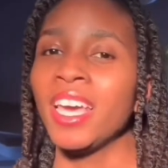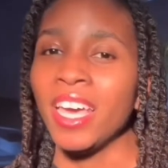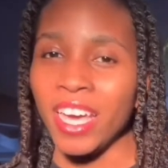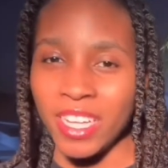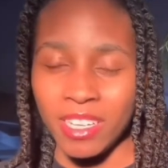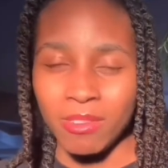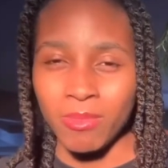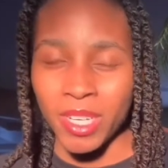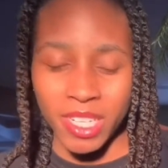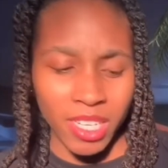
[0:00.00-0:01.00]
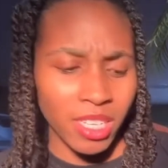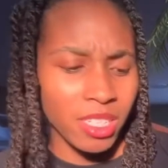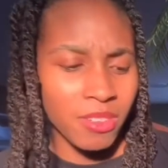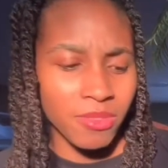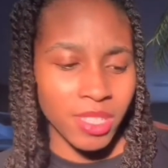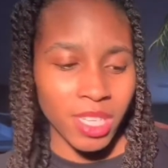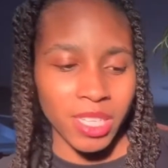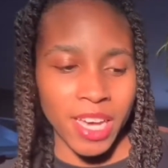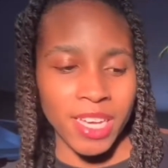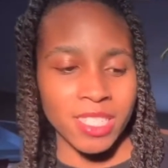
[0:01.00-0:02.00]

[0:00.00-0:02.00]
And it would, and it didn't really last.